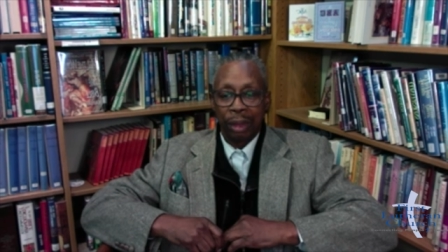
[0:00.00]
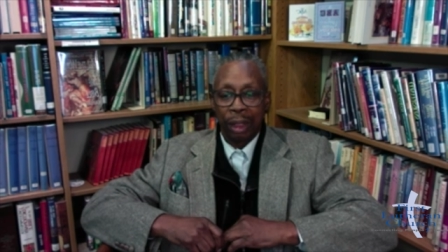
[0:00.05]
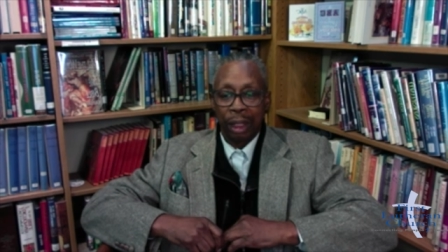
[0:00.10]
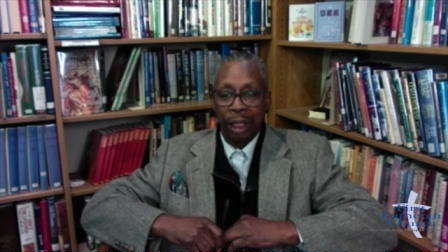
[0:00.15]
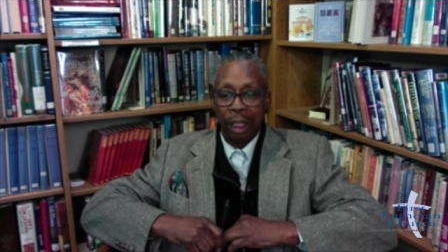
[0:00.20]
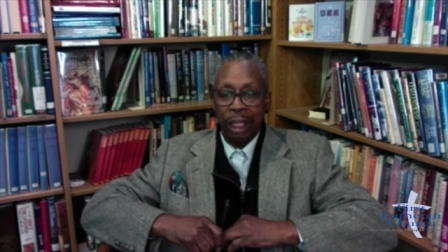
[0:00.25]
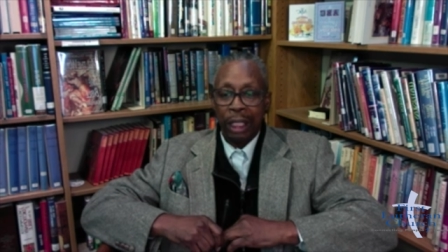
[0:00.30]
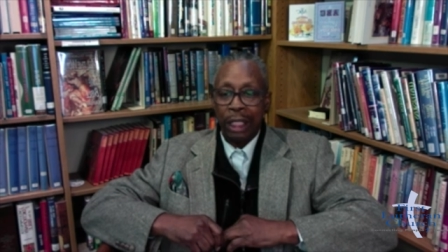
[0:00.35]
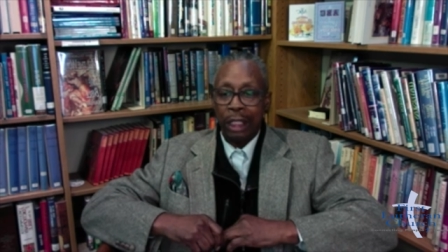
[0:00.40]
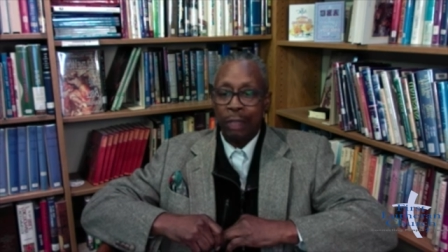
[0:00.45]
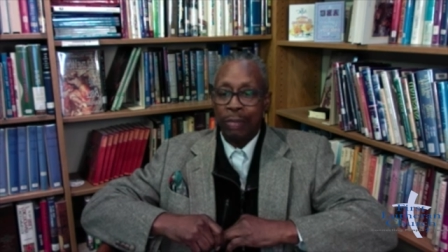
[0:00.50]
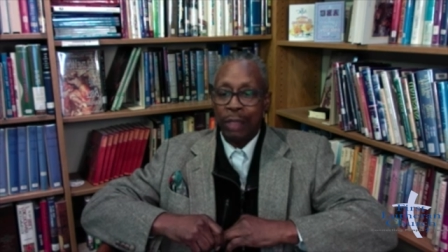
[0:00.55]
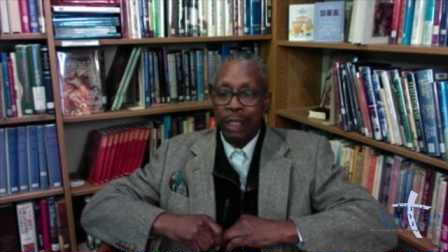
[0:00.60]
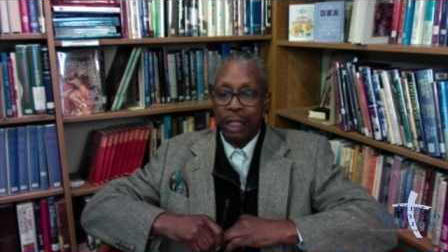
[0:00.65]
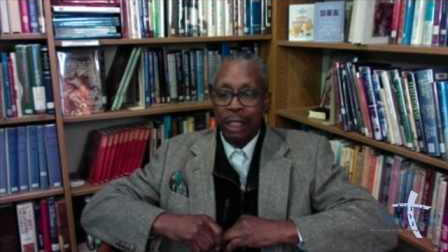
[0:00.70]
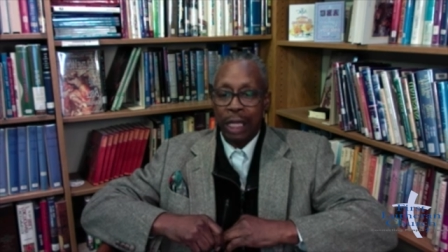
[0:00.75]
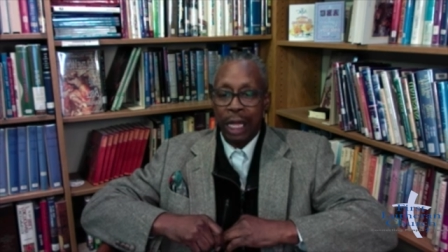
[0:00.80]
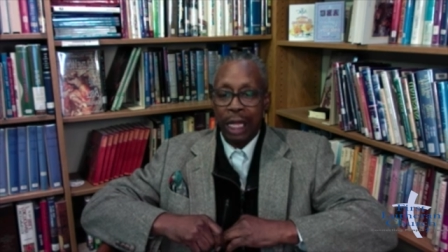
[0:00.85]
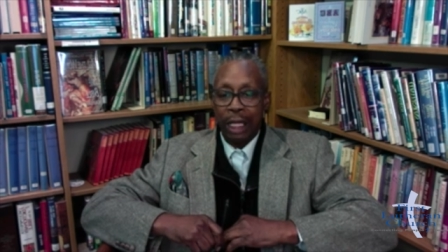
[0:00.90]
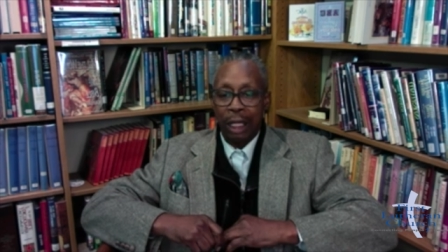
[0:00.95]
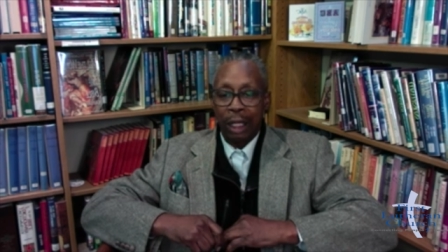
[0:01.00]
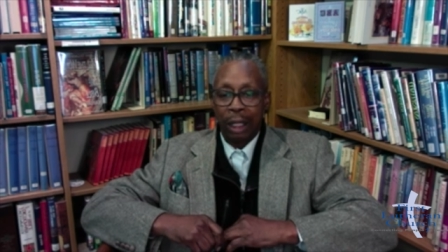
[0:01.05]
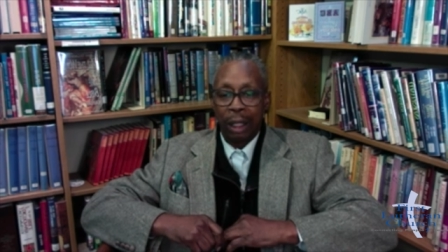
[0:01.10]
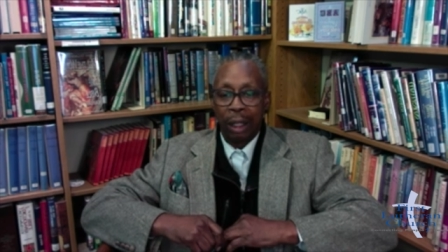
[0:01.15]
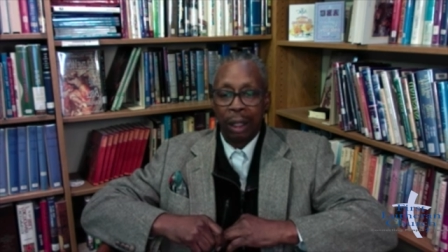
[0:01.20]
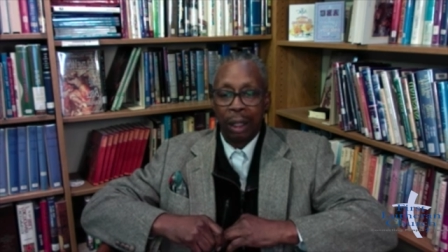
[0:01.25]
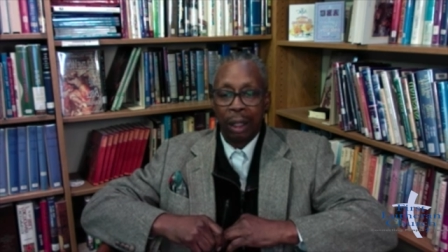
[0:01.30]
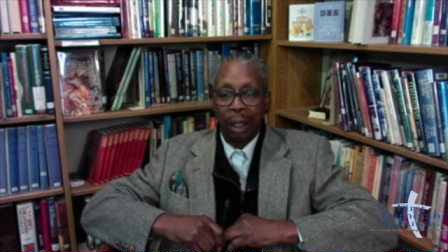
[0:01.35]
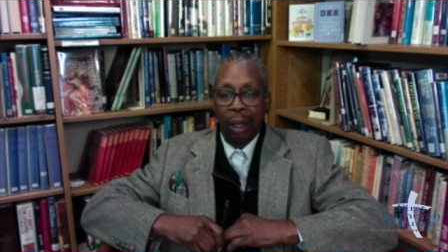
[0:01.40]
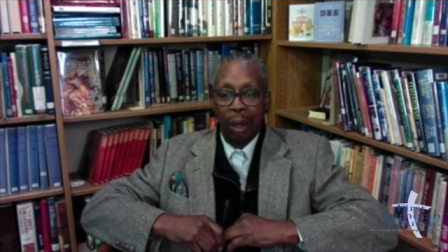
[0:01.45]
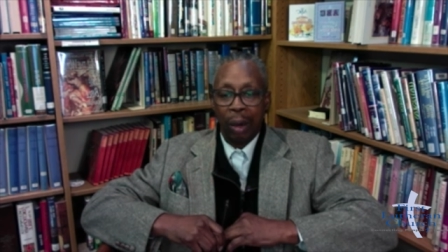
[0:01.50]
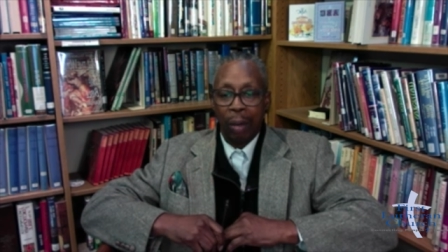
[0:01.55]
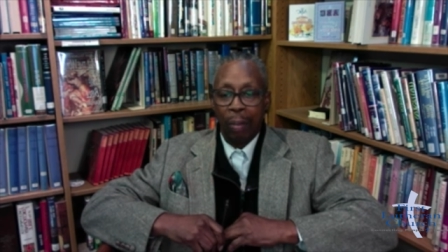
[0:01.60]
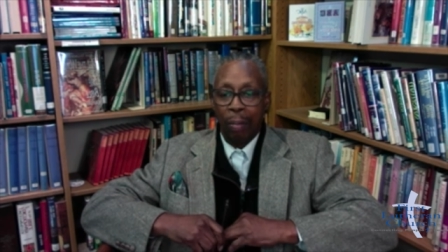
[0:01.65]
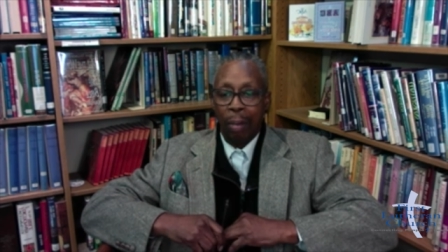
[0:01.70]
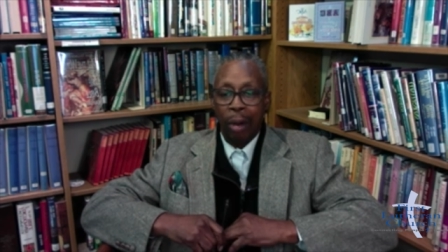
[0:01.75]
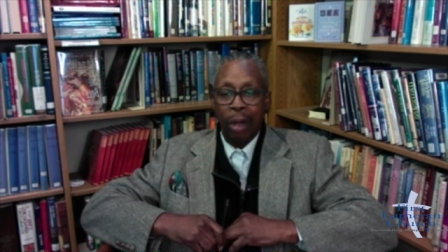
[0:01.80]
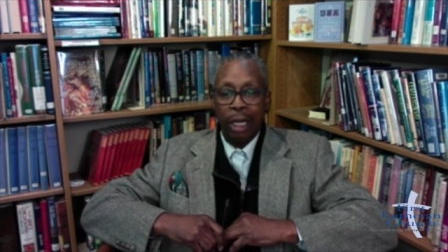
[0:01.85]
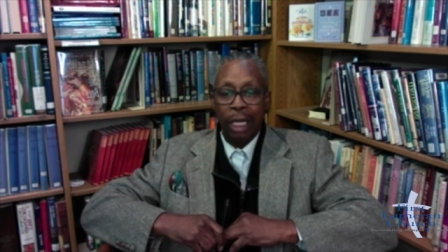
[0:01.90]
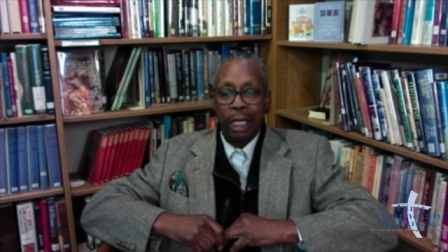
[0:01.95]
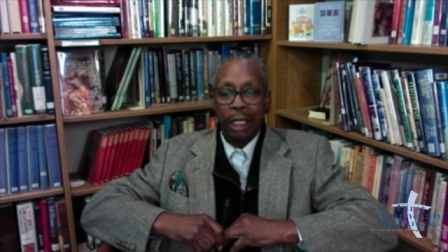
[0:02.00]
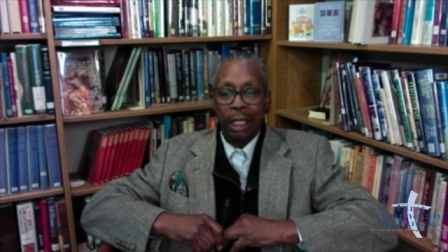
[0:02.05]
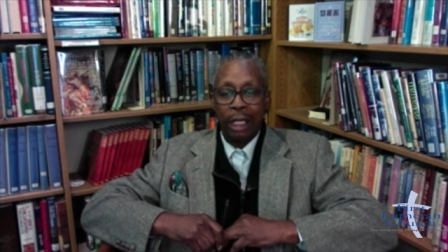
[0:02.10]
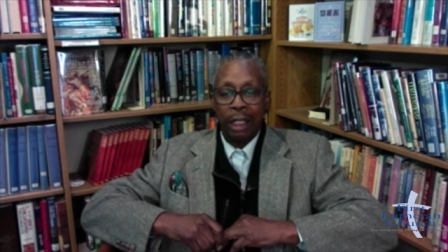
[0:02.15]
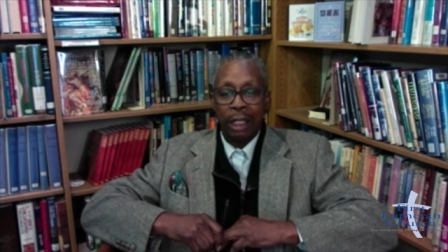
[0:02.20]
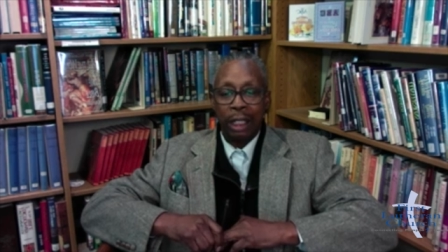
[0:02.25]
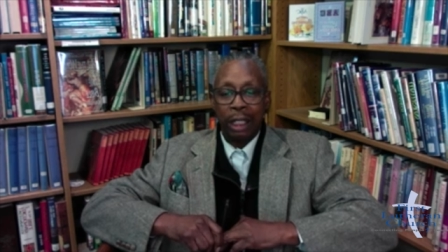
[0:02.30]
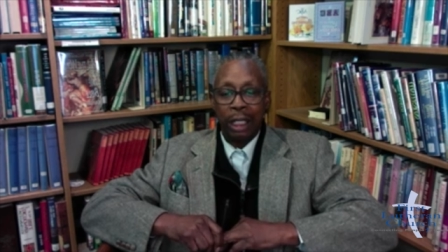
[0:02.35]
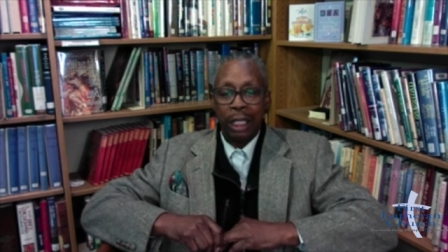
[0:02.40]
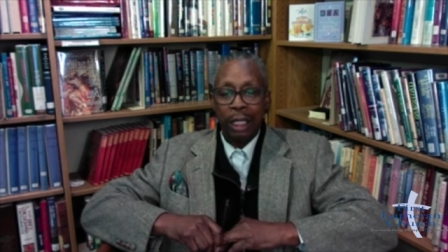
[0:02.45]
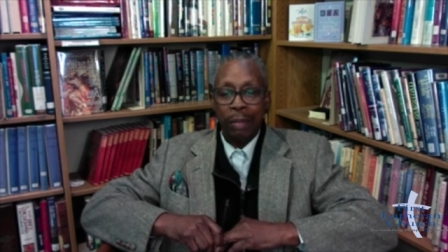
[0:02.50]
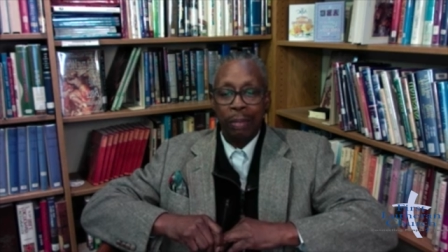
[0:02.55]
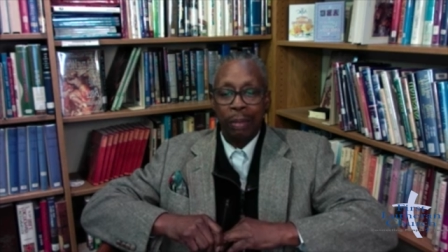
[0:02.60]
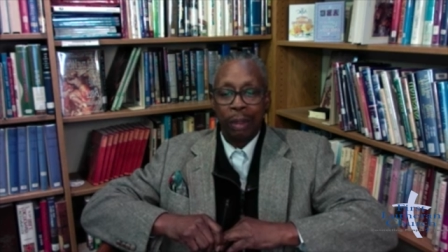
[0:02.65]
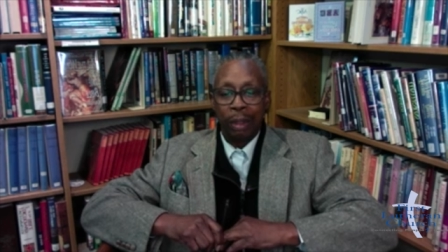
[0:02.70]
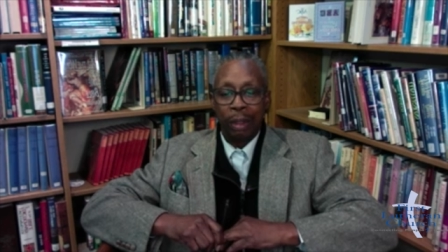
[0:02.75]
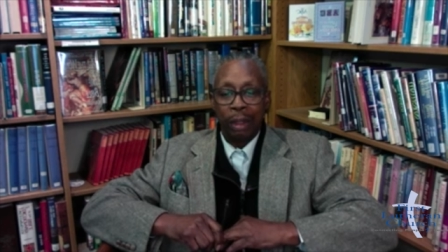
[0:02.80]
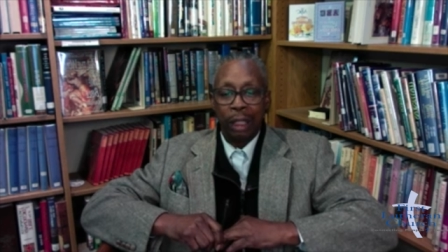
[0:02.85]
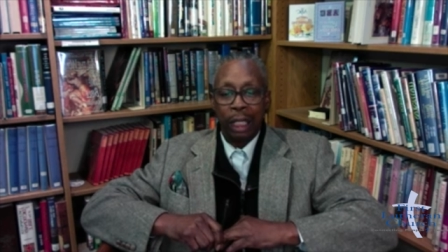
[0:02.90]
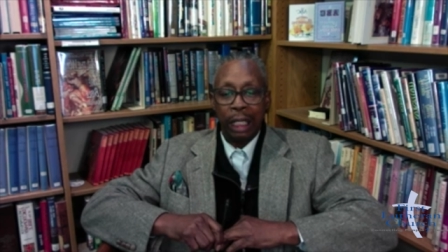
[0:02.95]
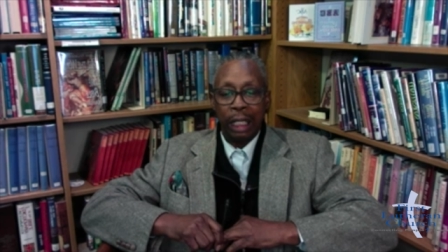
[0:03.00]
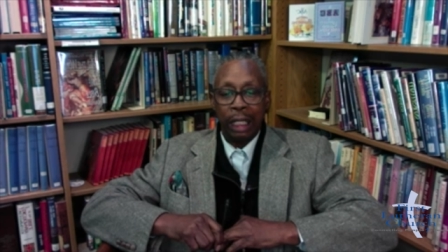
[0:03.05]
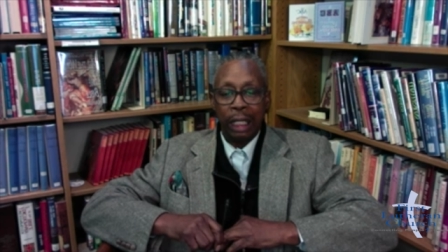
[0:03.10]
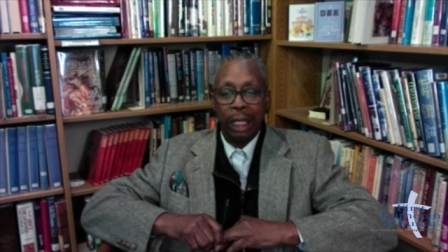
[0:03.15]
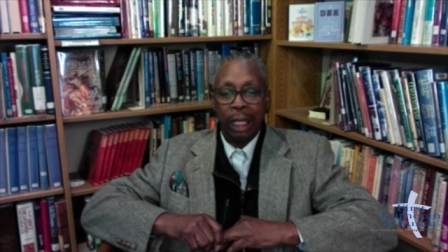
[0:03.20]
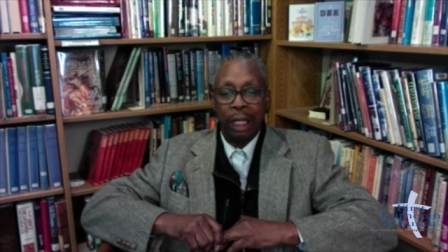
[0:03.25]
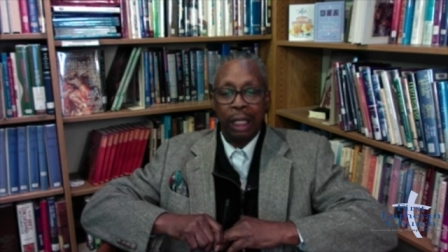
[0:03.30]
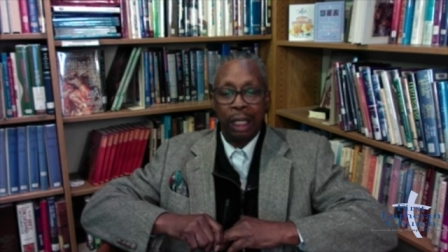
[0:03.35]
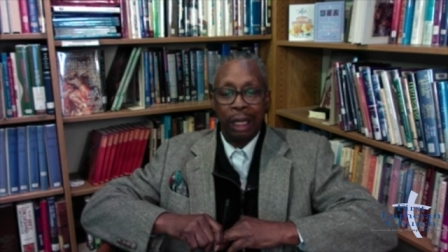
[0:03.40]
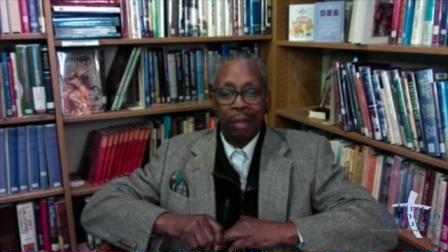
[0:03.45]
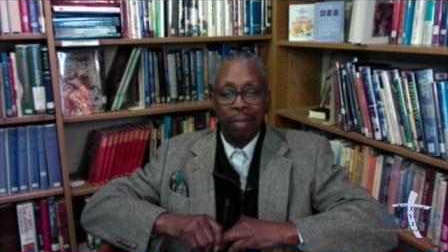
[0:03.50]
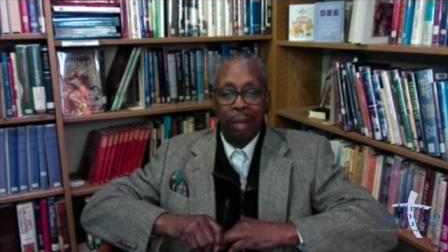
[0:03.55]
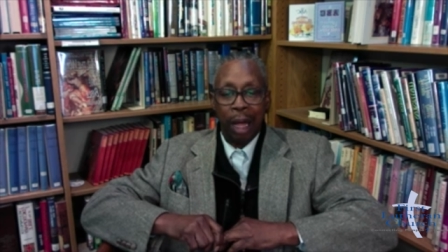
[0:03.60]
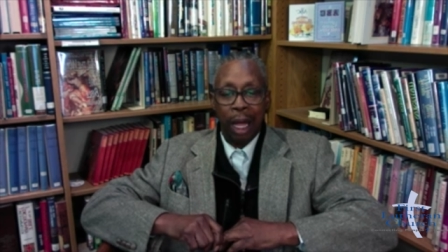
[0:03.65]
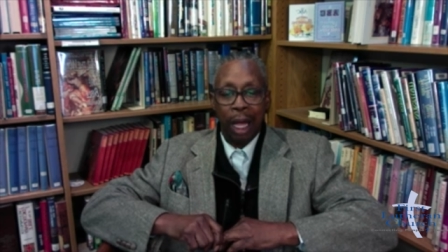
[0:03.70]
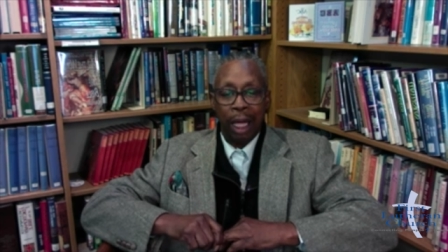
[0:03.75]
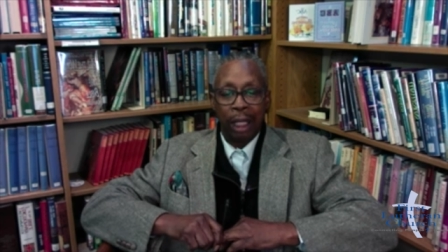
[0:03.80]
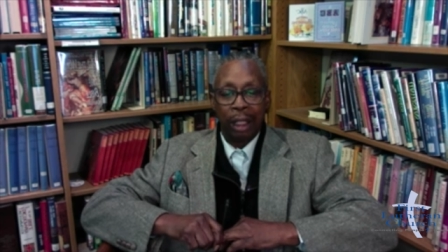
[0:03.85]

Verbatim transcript: His mistake, Bernie didn't keep the end in mind.